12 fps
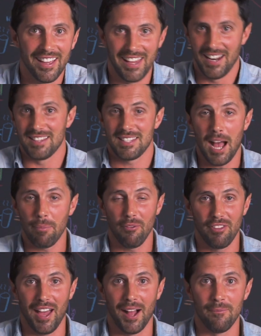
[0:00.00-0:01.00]
And on top of
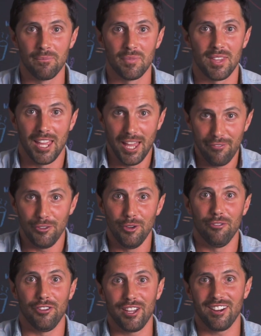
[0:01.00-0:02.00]
that, if you
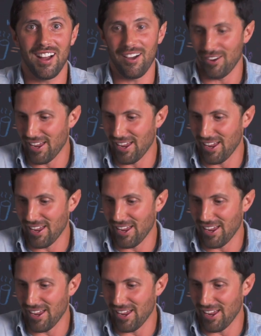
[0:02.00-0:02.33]
figure out